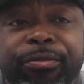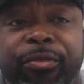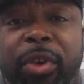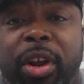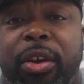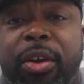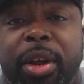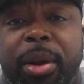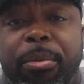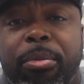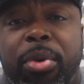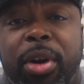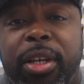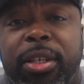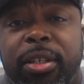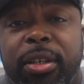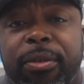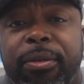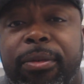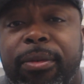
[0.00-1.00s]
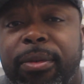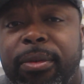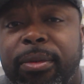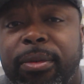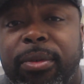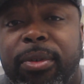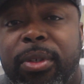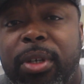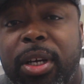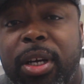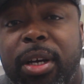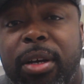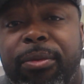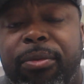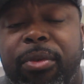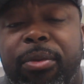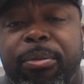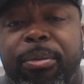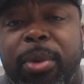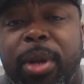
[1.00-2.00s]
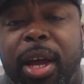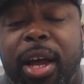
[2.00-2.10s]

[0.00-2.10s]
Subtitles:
very impressive from